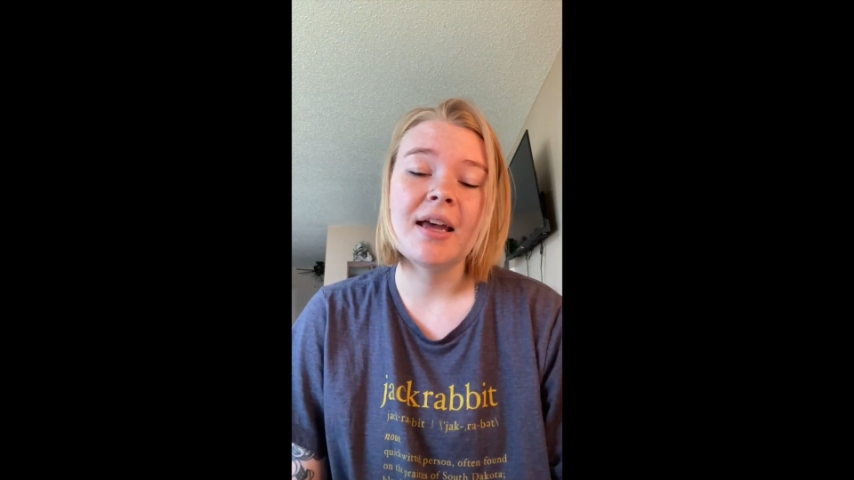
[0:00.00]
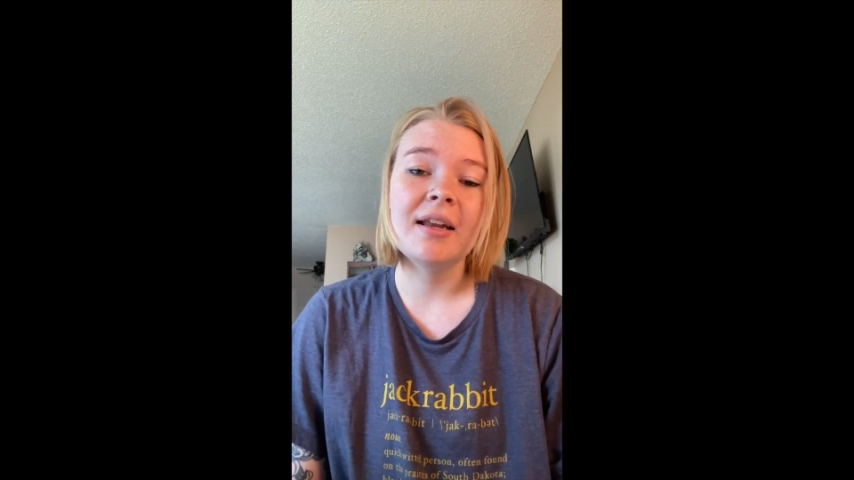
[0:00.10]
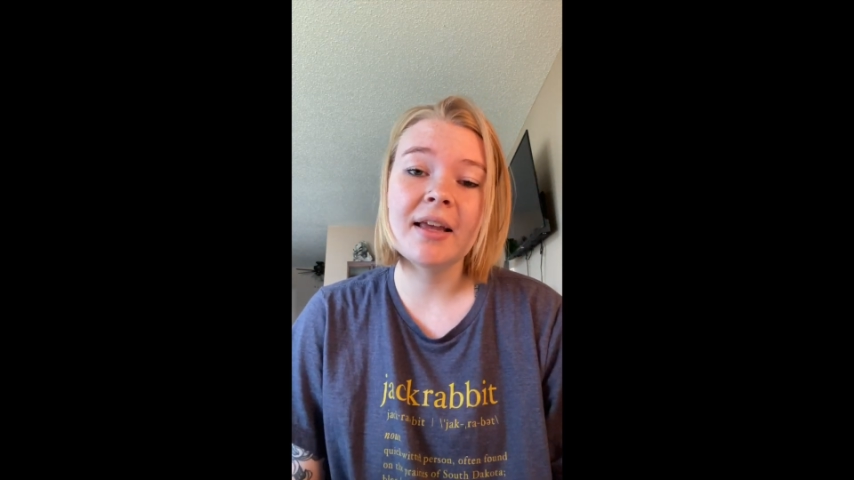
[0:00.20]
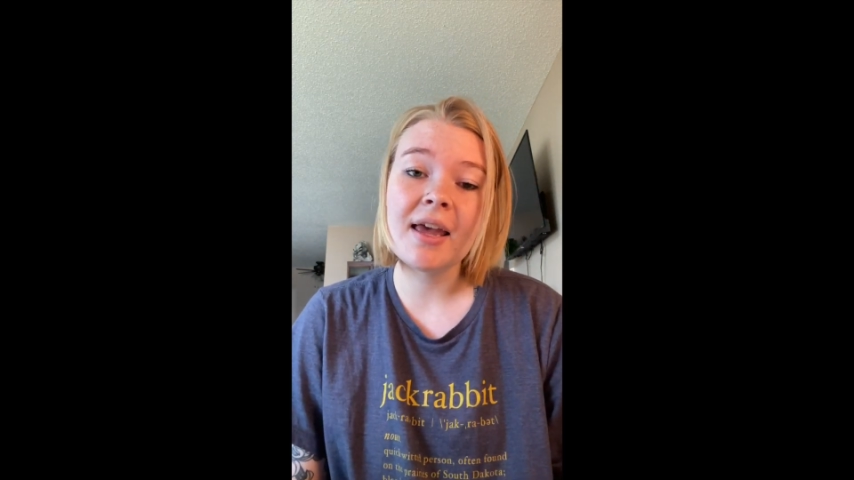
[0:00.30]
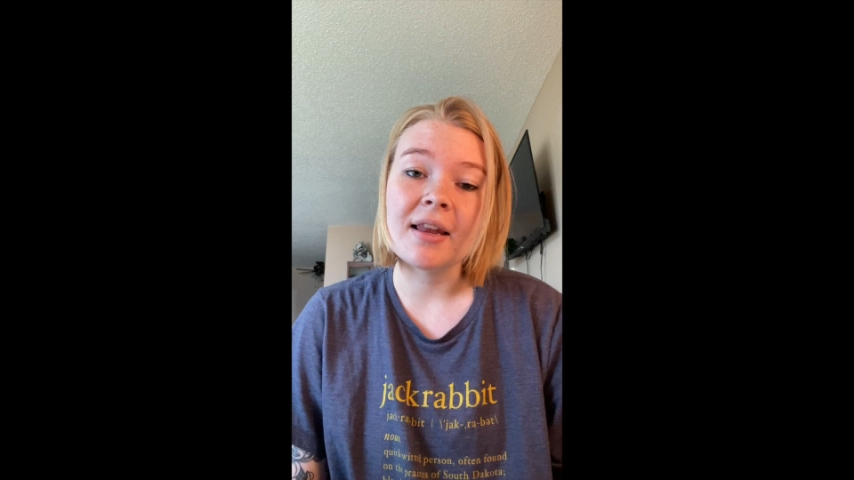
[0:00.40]

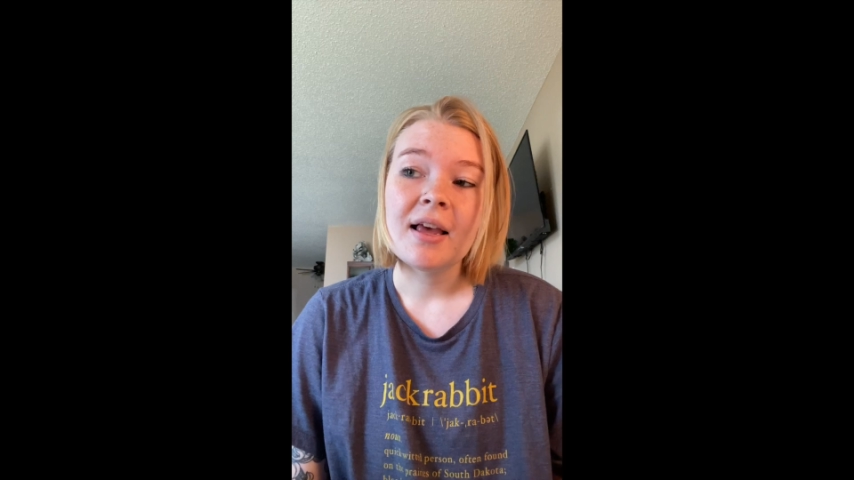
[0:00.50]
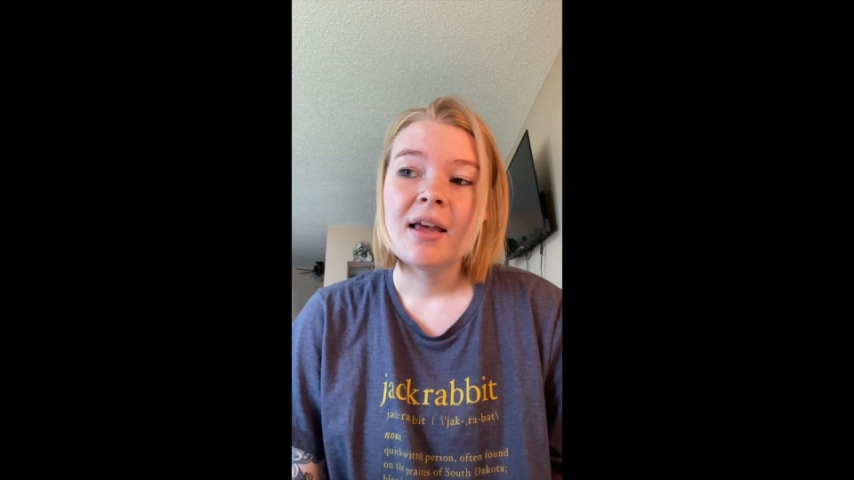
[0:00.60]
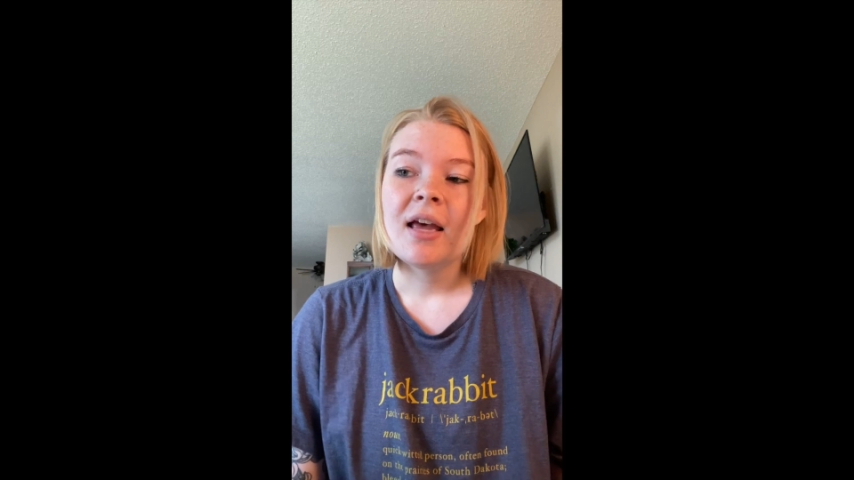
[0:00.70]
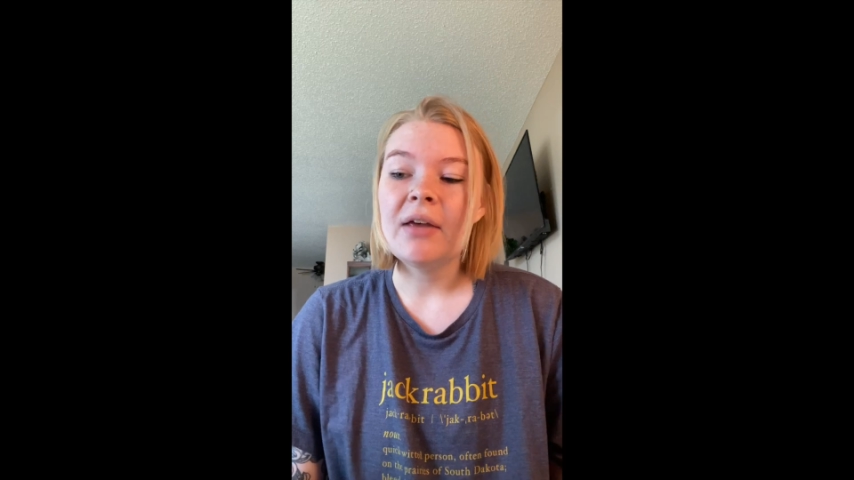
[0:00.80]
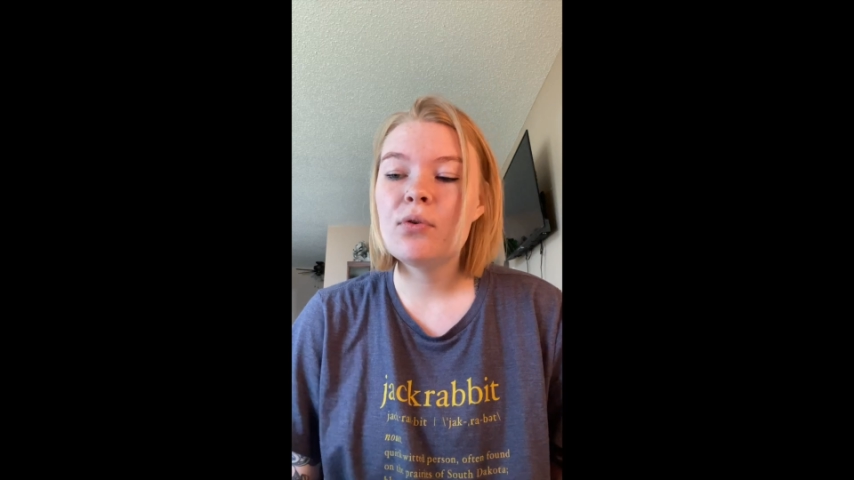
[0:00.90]
And again,
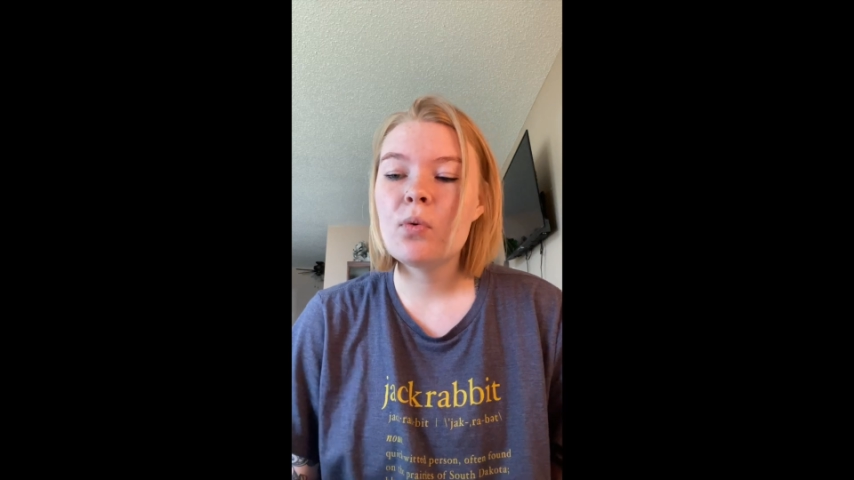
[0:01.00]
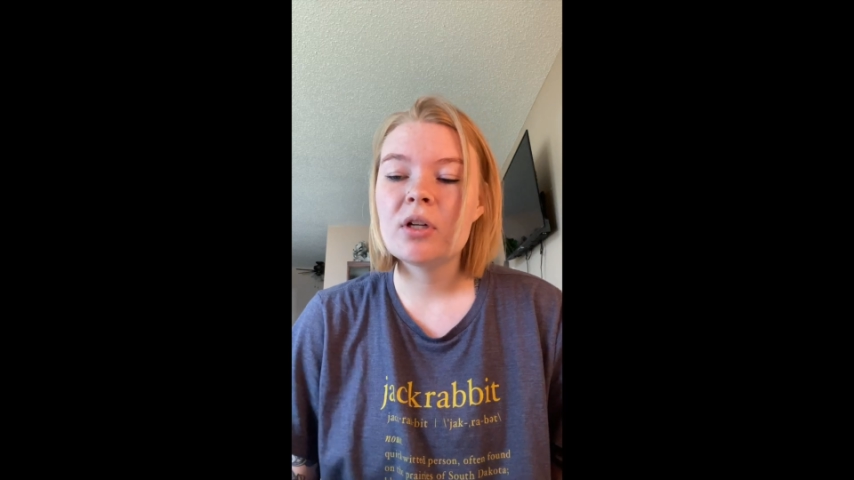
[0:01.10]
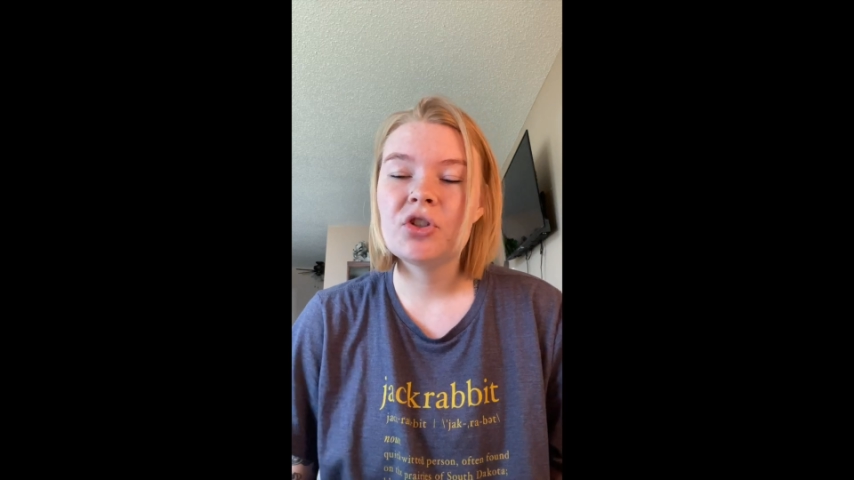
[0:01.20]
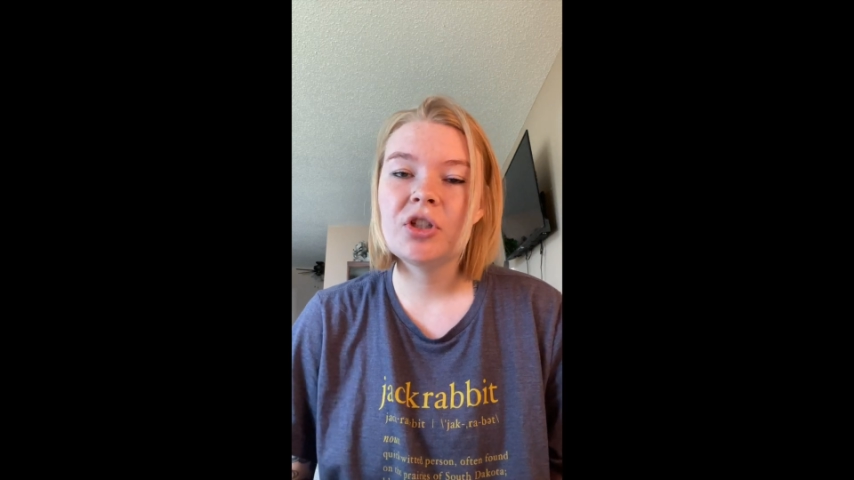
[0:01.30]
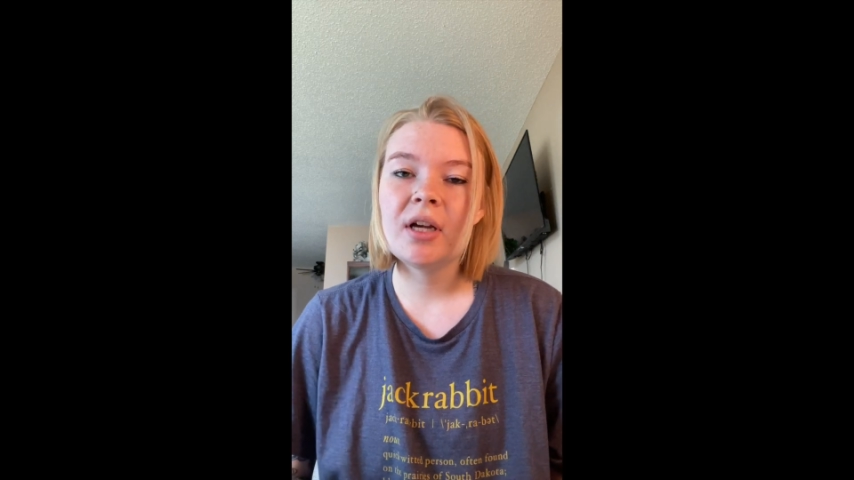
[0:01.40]
if you want
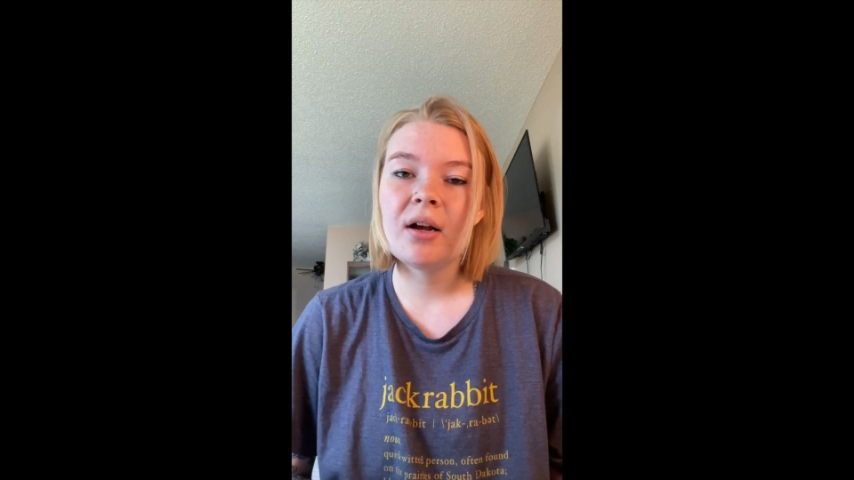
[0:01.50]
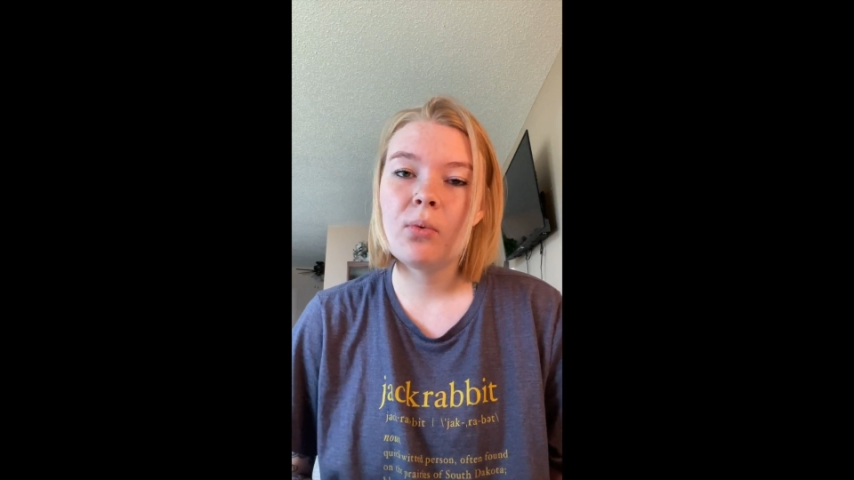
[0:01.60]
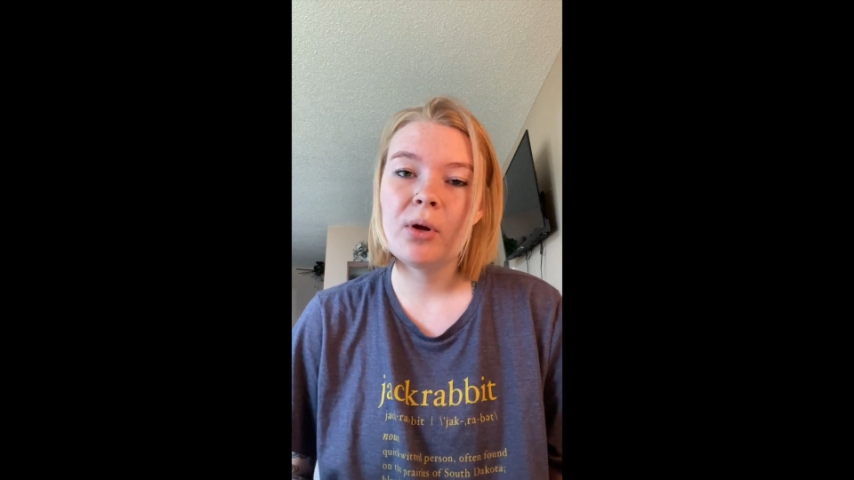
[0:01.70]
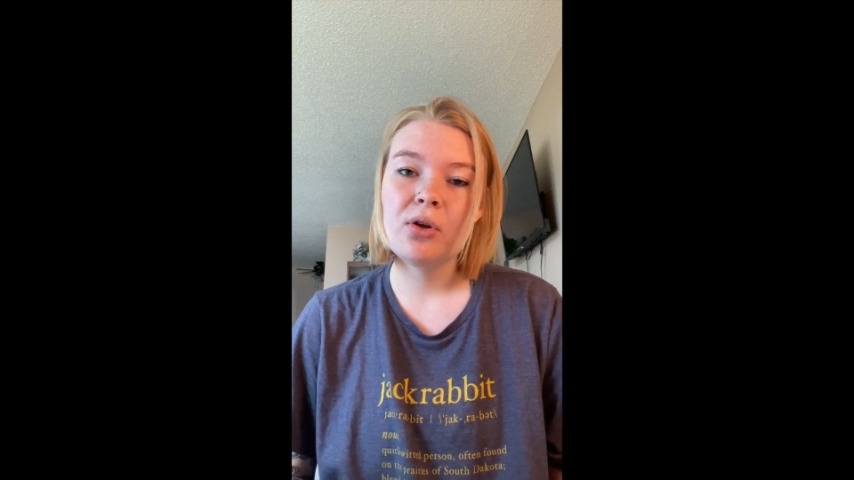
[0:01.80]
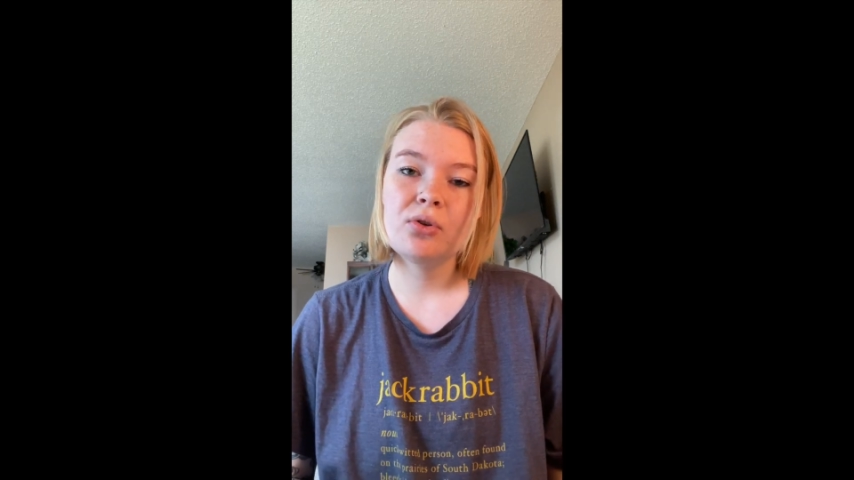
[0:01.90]
to share
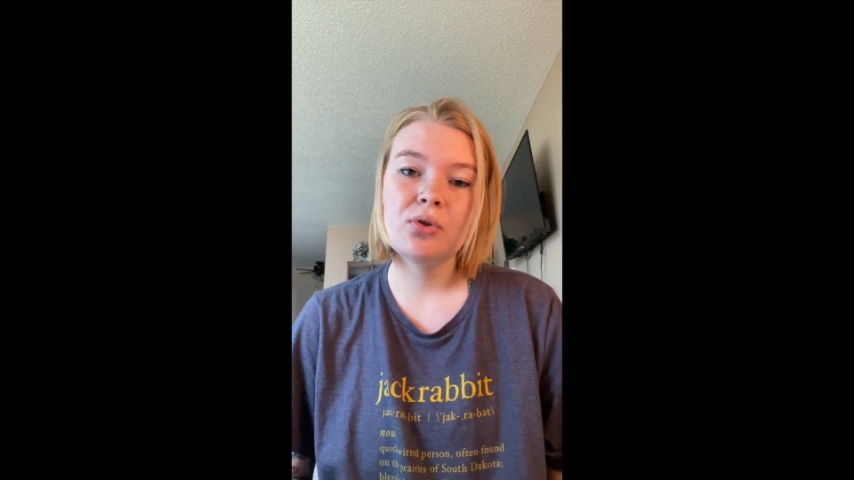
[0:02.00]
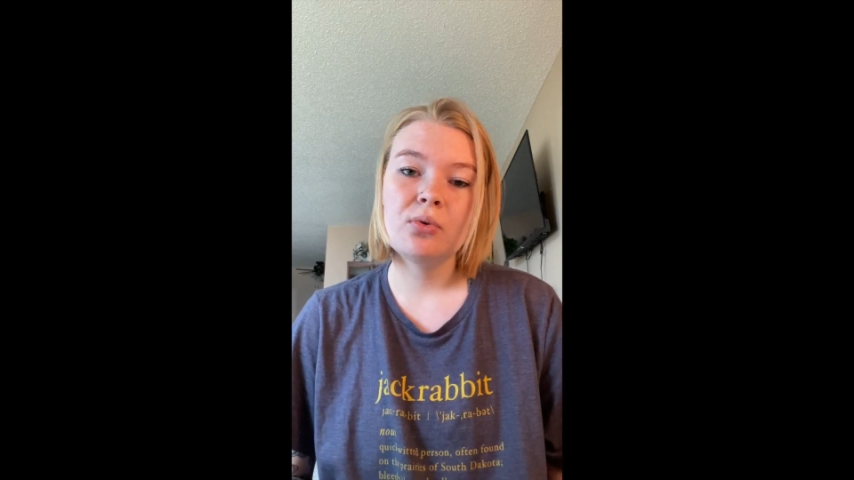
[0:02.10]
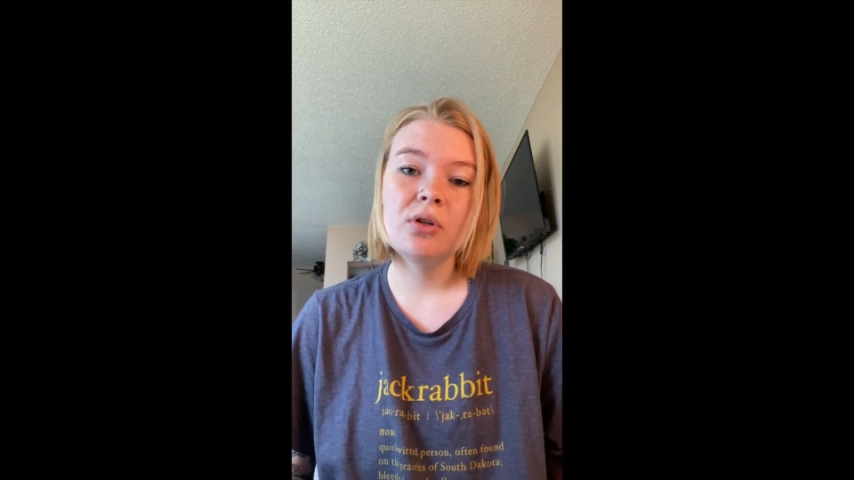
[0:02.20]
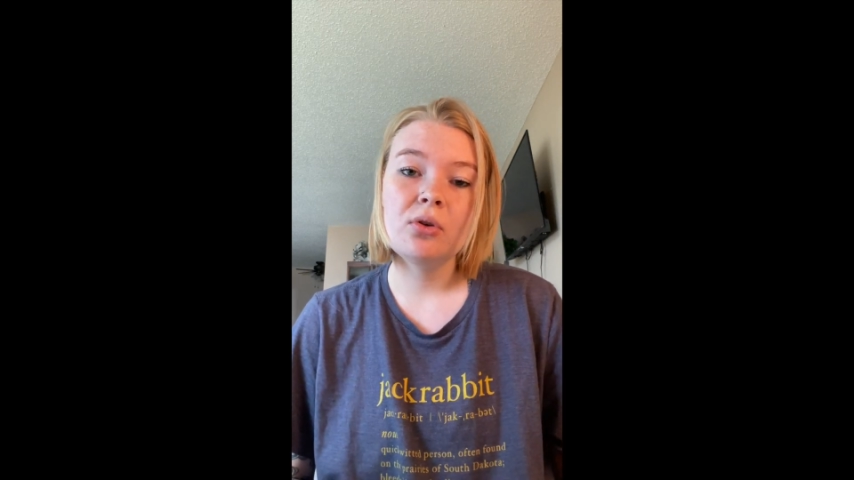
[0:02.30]
what you're doing,